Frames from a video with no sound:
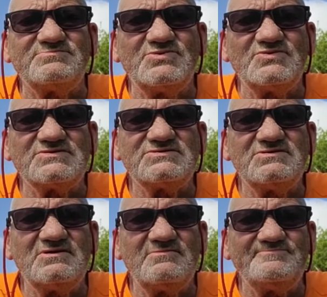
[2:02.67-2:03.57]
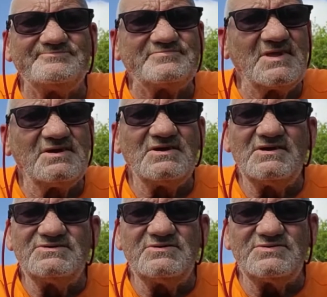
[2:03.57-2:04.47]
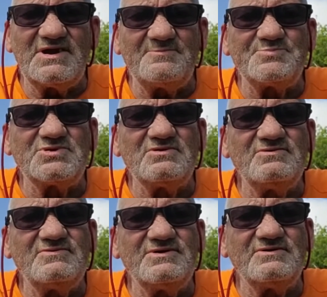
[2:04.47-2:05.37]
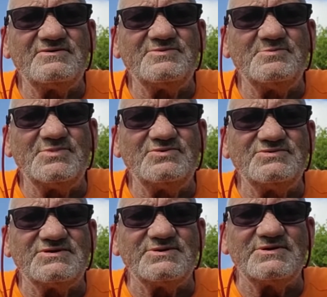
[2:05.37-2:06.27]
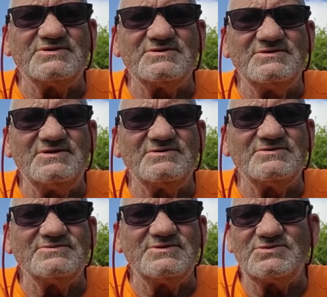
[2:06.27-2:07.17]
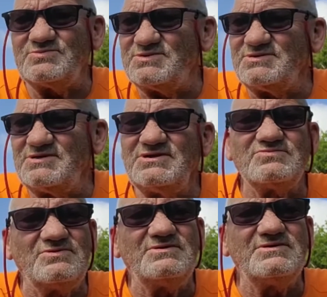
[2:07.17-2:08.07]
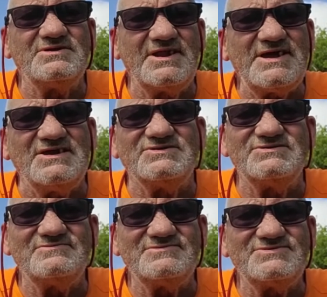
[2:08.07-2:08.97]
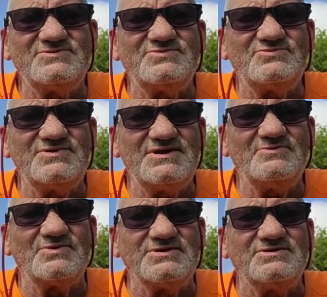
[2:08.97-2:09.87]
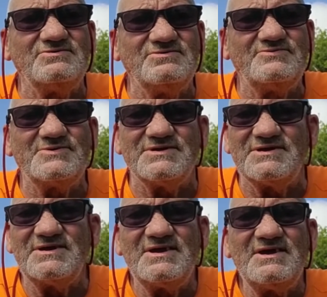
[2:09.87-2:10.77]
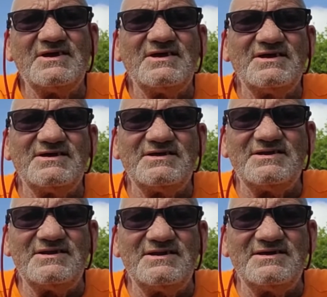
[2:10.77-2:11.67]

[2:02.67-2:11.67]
but she was absolutely over the moon to think that, you know, these were her legs. You know, she was really wanting to go for it, and